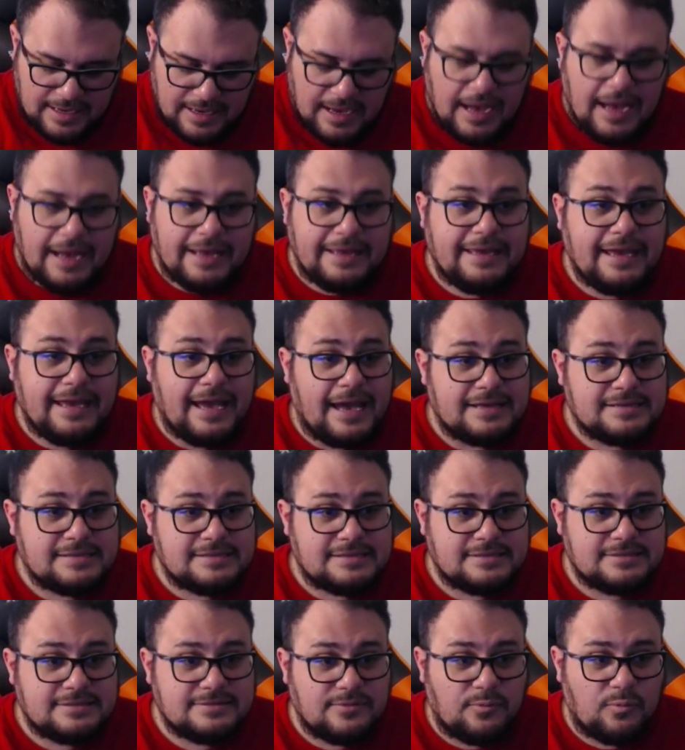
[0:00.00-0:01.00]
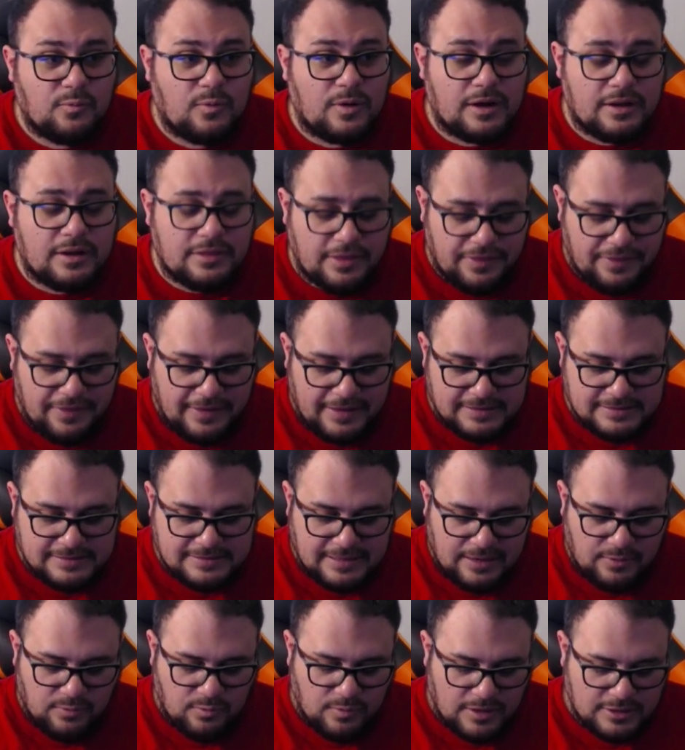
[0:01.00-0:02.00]
I guess one of the things
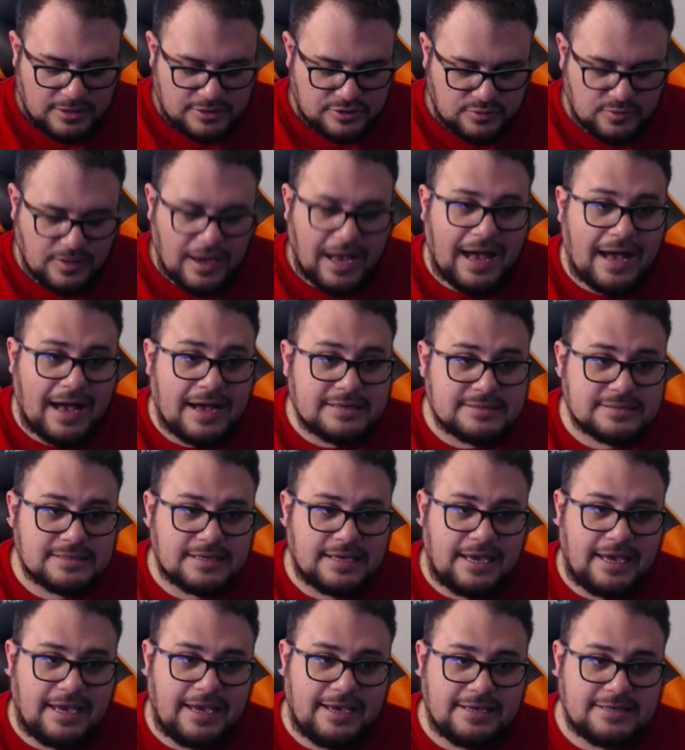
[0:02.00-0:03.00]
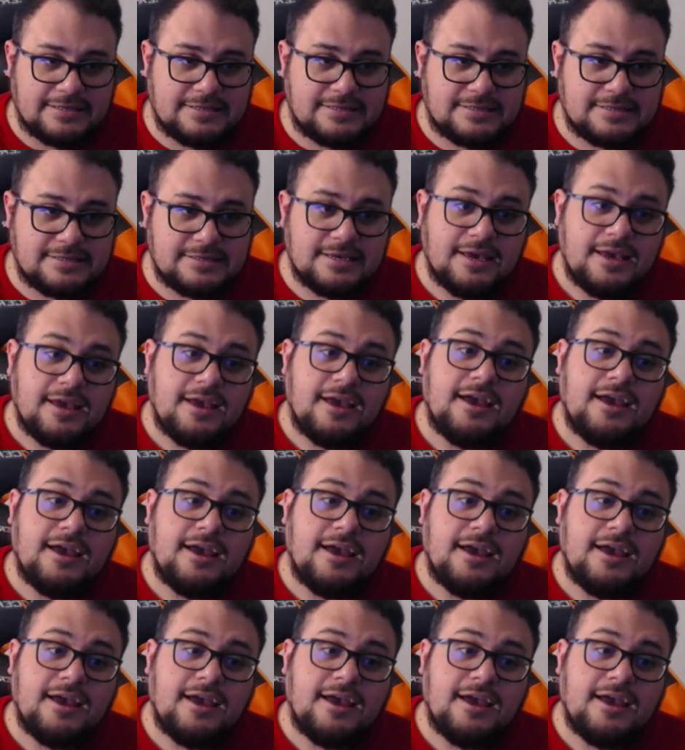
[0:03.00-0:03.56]
that I want to ask is,